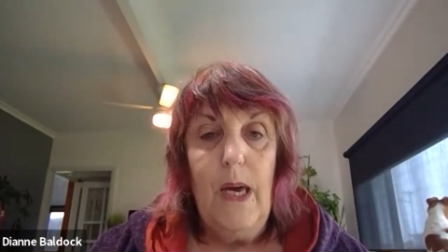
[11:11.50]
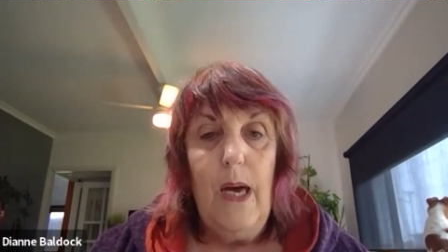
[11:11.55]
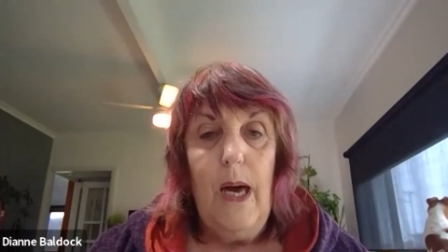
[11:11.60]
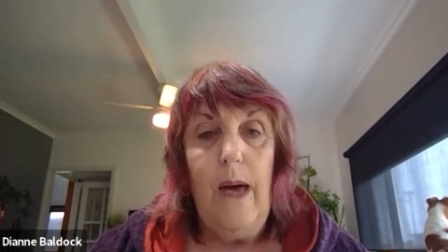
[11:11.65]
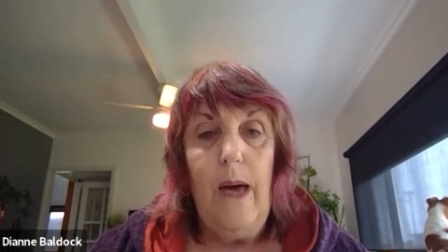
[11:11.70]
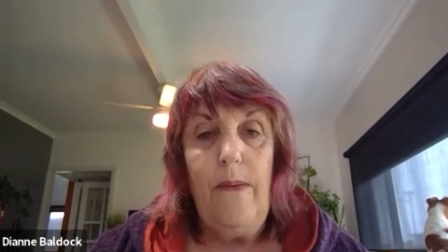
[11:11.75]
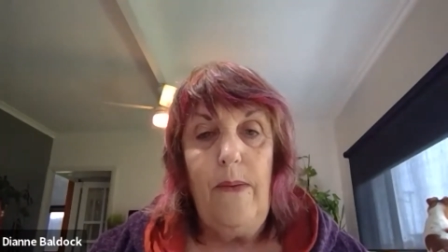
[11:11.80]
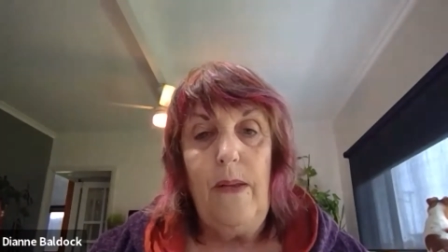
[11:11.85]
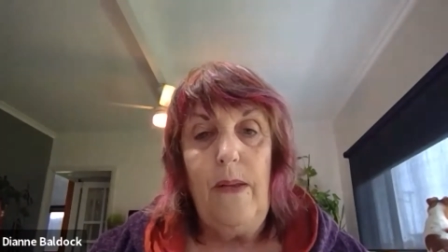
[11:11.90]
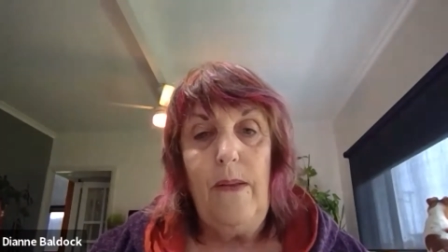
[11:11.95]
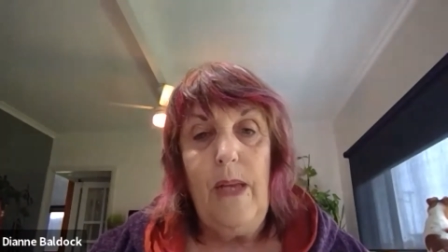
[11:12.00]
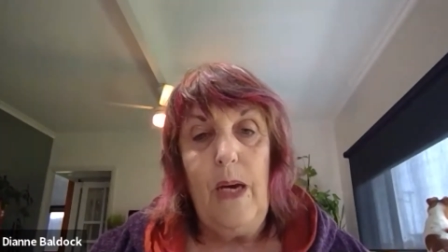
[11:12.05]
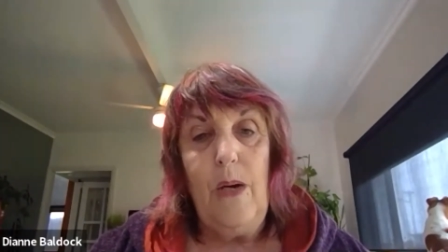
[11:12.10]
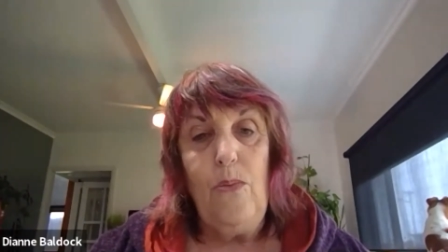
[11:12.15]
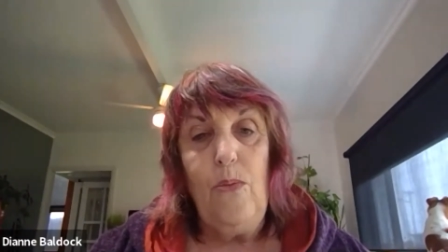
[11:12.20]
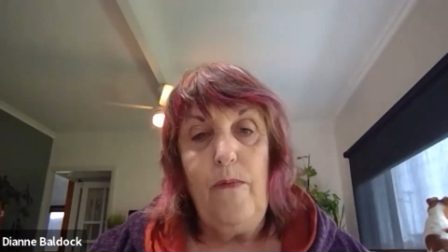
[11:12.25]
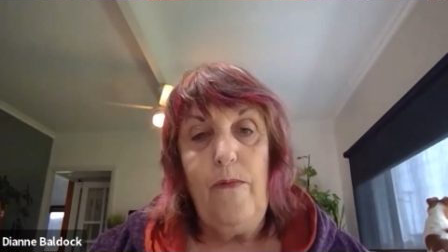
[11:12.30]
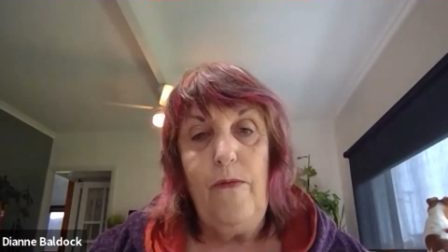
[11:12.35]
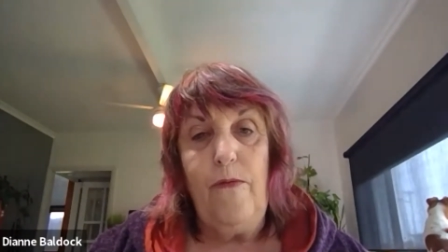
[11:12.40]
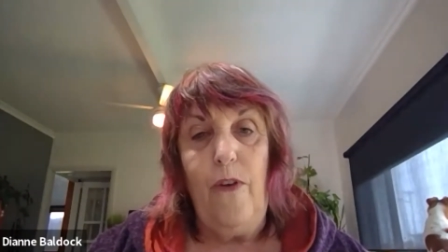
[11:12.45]
and then they
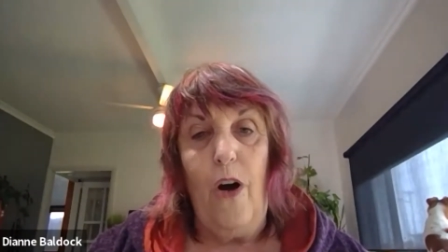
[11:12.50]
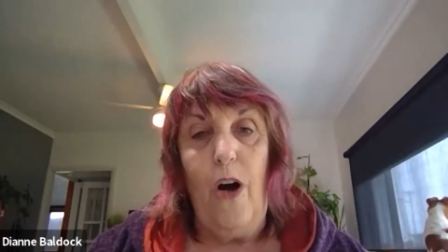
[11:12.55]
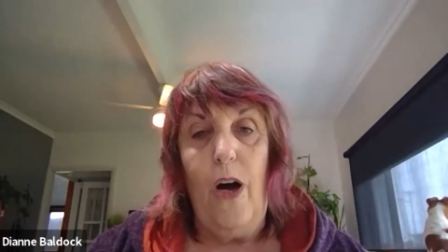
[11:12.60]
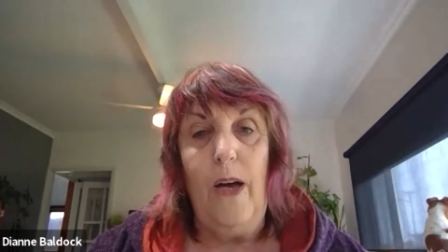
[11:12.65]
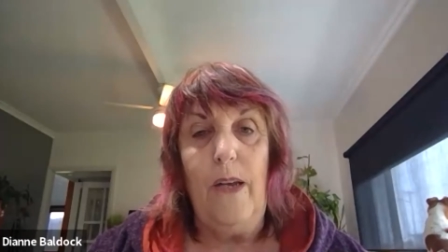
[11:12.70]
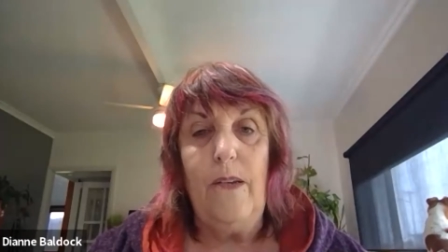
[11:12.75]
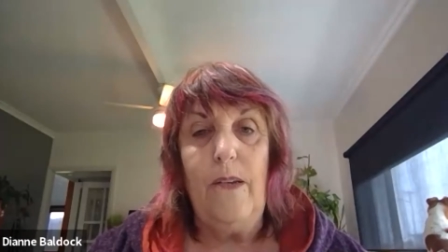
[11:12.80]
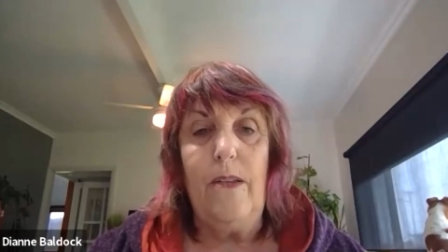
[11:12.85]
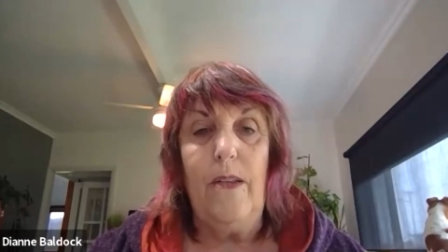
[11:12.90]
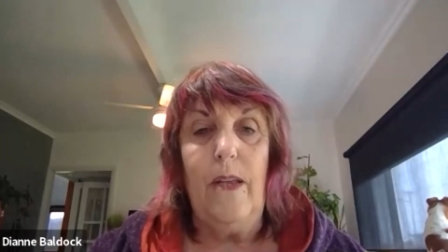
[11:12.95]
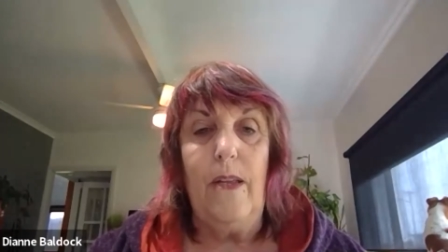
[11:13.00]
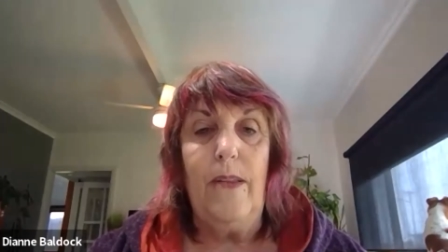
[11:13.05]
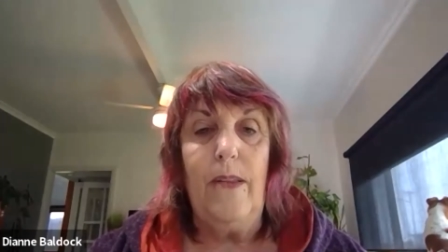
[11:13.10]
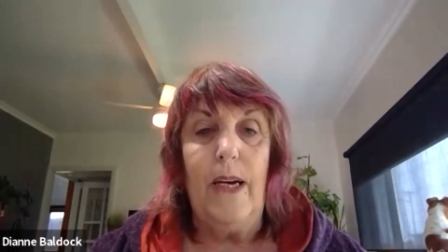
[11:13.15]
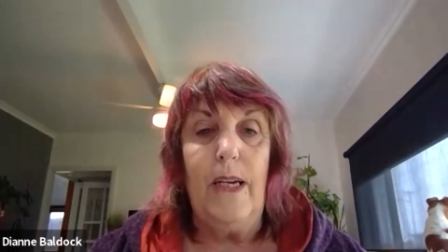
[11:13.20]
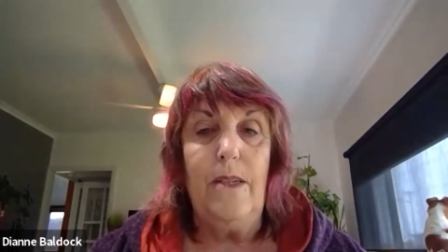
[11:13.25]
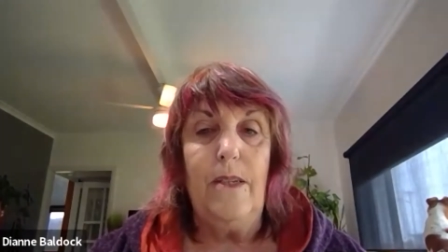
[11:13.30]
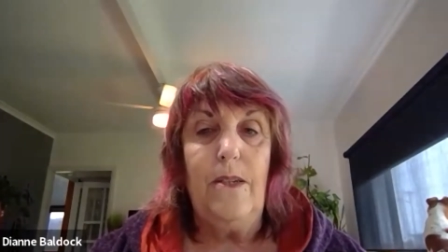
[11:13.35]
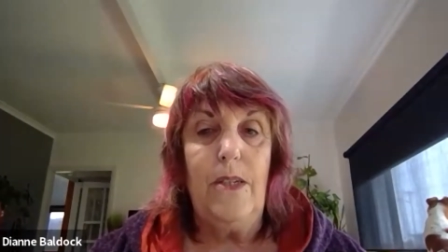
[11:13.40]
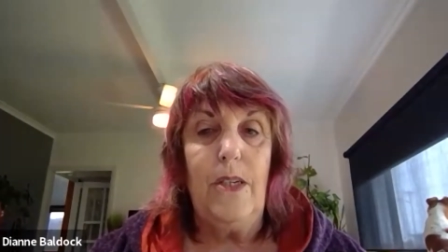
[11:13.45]
would find that
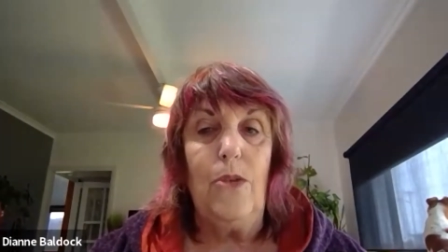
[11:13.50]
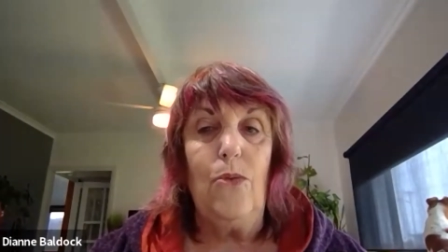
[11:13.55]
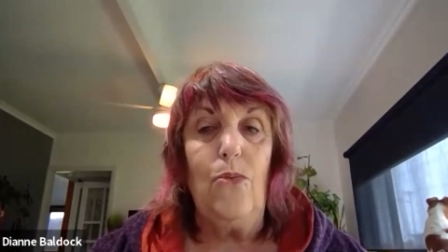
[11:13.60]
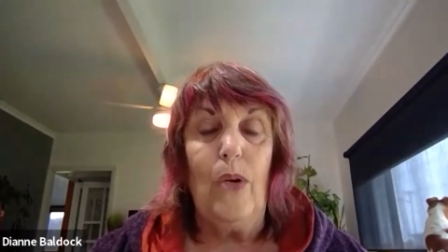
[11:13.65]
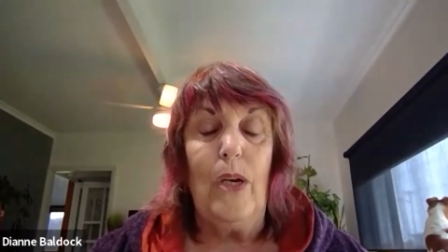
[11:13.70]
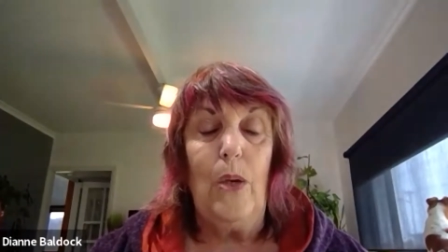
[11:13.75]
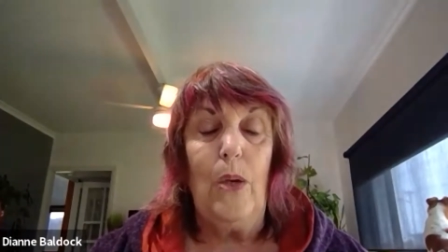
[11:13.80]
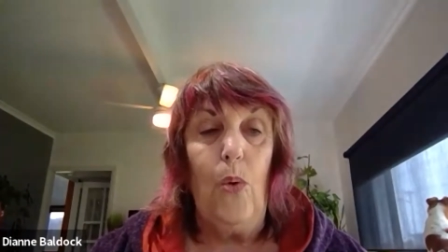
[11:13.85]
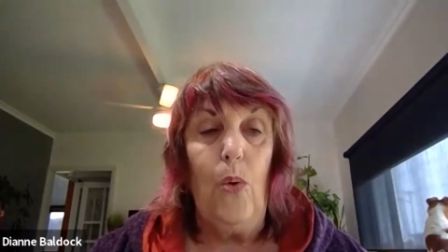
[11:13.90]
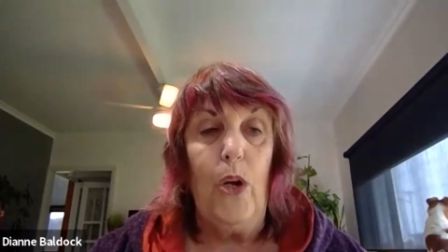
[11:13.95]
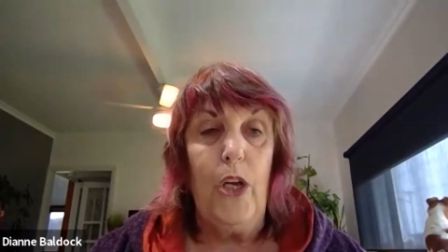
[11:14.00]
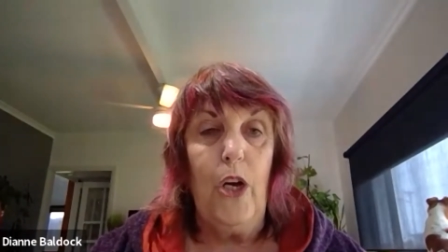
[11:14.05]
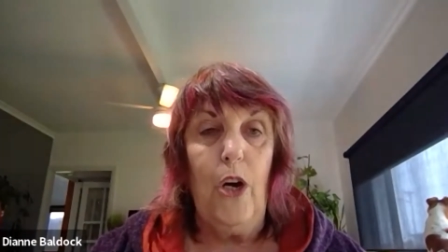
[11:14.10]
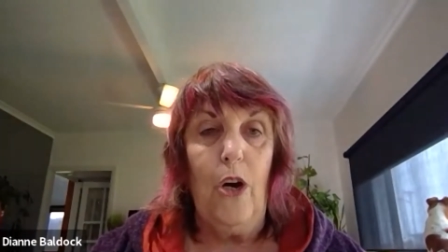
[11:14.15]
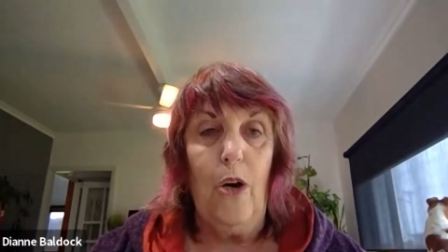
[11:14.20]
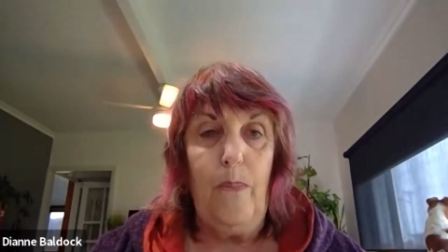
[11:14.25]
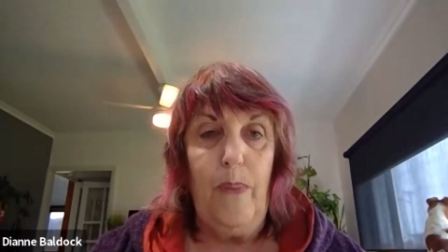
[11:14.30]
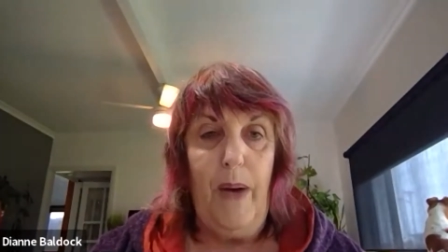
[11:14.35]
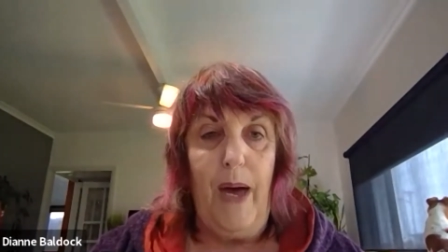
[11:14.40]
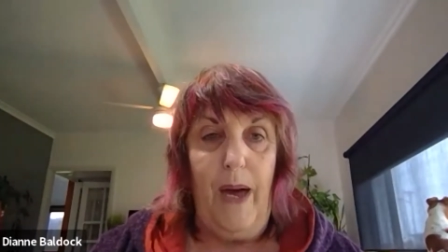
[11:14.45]
they didn't really want to
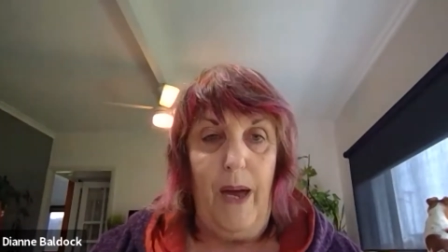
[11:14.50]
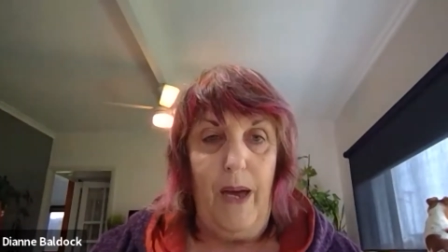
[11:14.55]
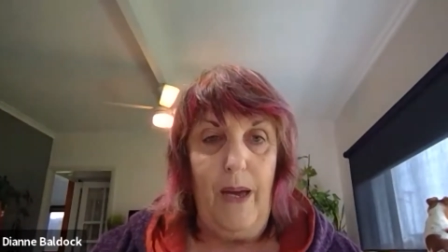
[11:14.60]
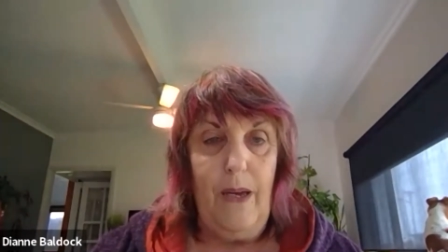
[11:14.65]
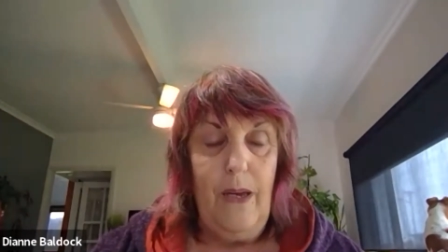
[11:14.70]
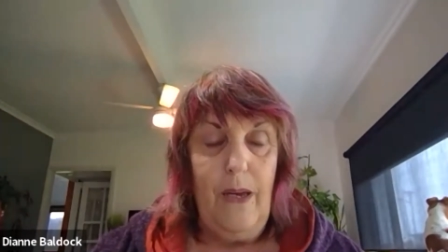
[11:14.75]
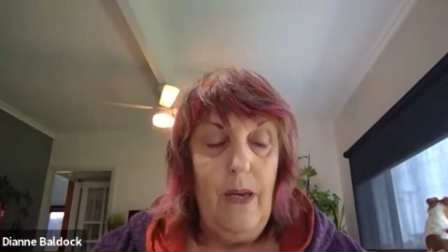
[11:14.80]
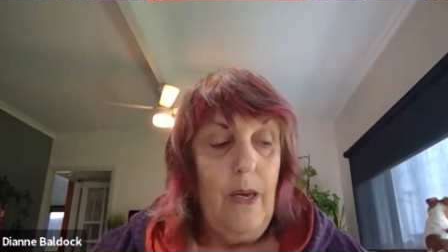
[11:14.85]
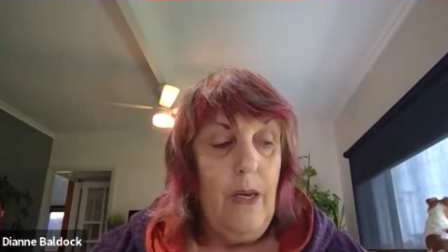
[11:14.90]
go back.